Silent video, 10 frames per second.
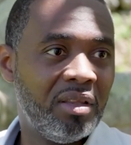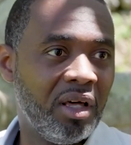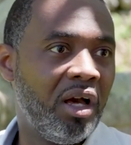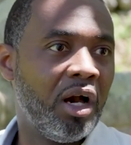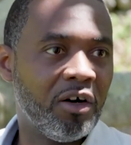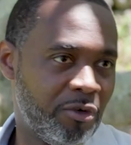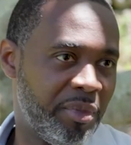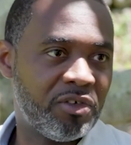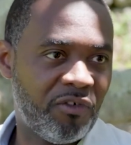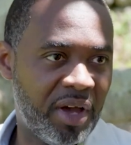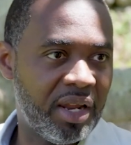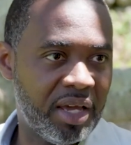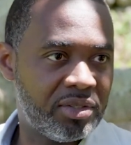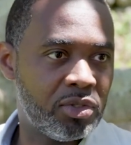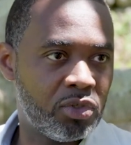the government's
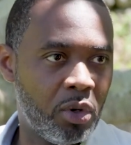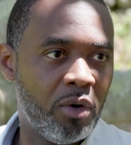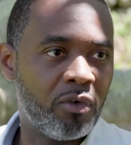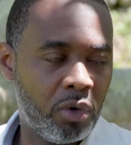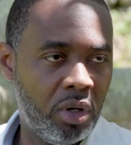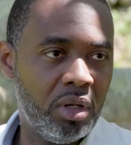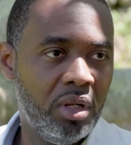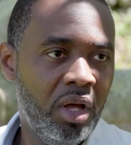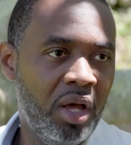finances overall.